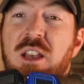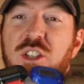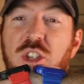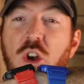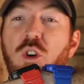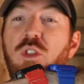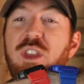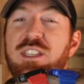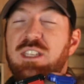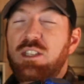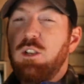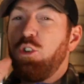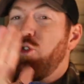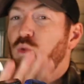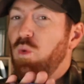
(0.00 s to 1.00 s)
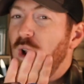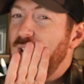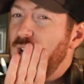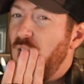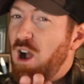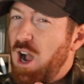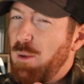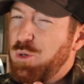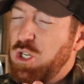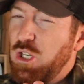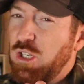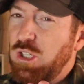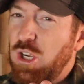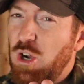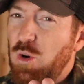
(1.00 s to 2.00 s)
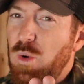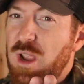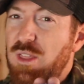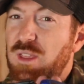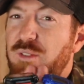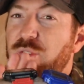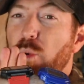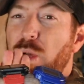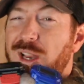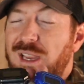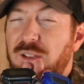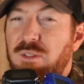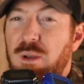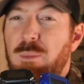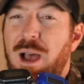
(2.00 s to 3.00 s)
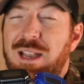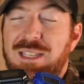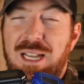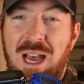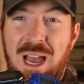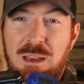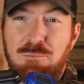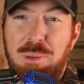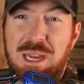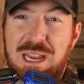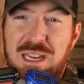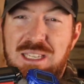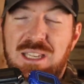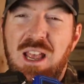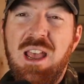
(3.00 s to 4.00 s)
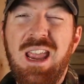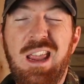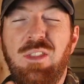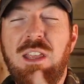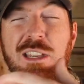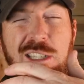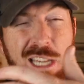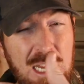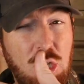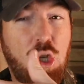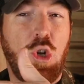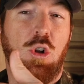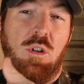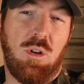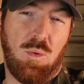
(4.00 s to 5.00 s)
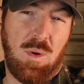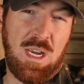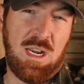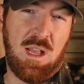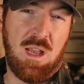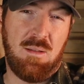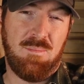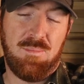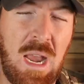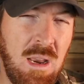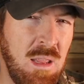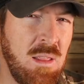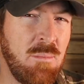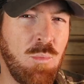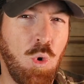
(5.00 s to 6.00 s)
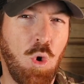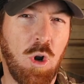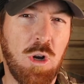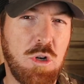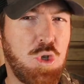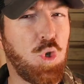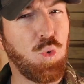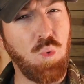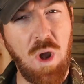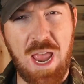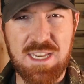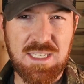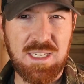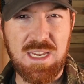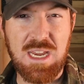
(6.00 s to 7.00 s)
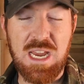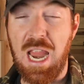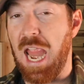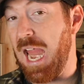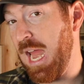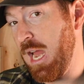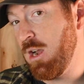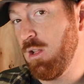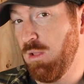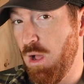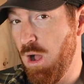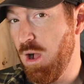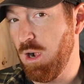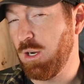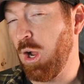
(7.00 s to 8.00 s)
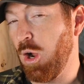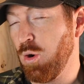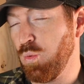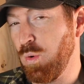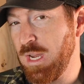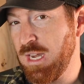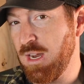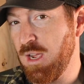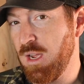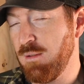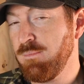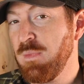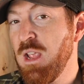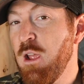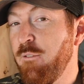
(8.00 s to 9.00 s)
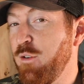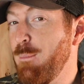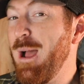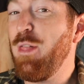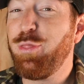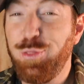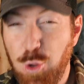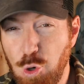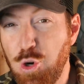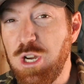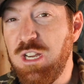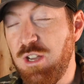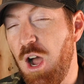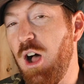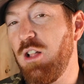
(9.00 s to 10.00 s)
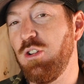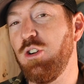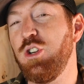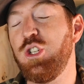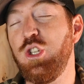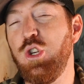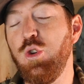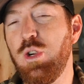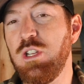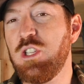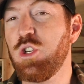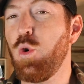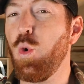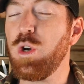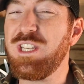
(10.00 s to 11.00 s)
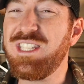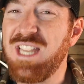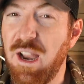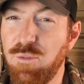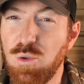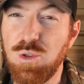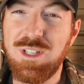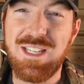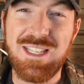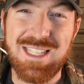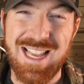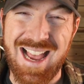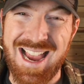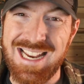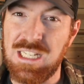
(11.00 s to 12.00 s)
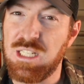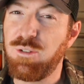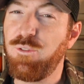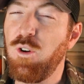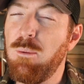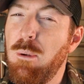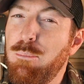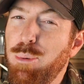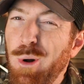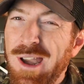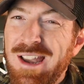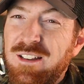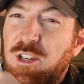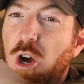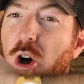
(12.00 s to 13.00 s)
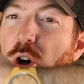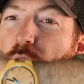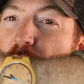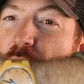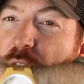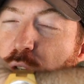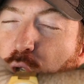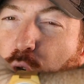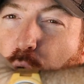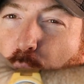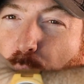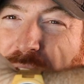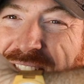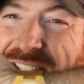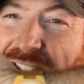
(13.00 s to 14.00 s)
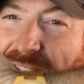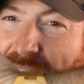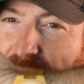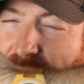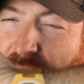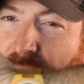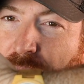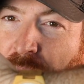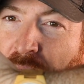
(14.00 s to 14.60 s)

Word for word: So this is a great option to go with if you wanna give them a timepiece in the digital arena. And in the more dressy analog arena, for about $30, you can score several designs from a brand called Tree Hut.